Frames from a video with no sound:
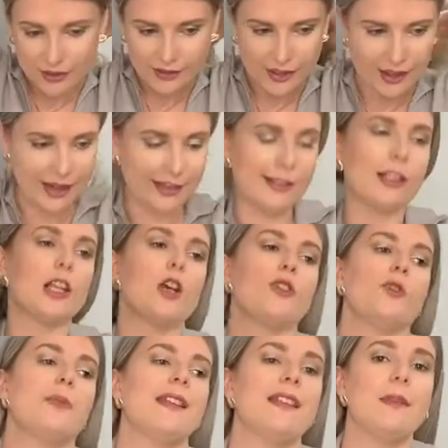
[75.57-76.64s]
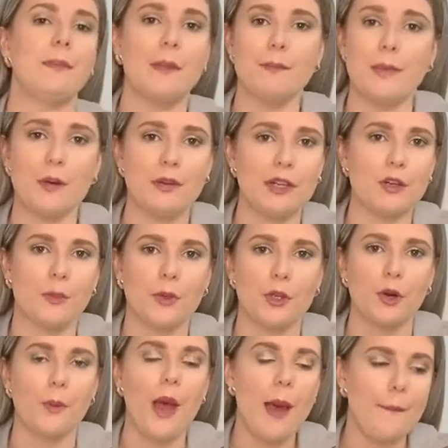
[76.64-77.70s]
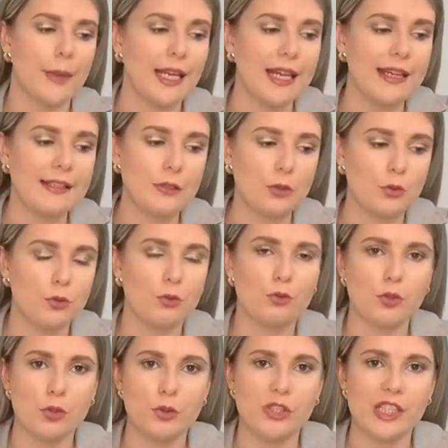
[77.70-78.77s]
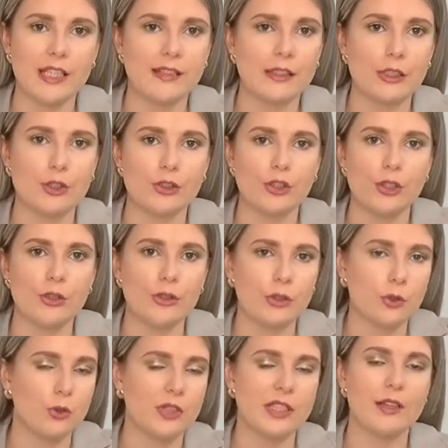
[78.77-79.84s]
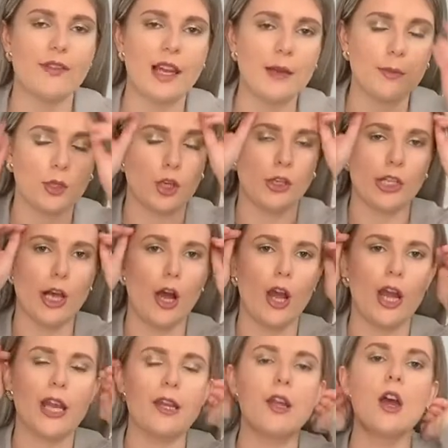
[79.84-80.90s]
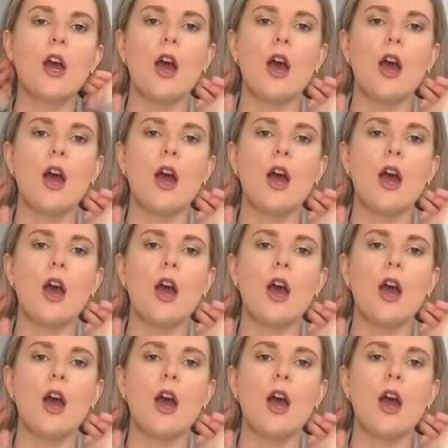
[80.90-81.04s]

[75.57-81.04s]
So there is loads of bits it's been building up and up, but it is all new season, so it's all still available online.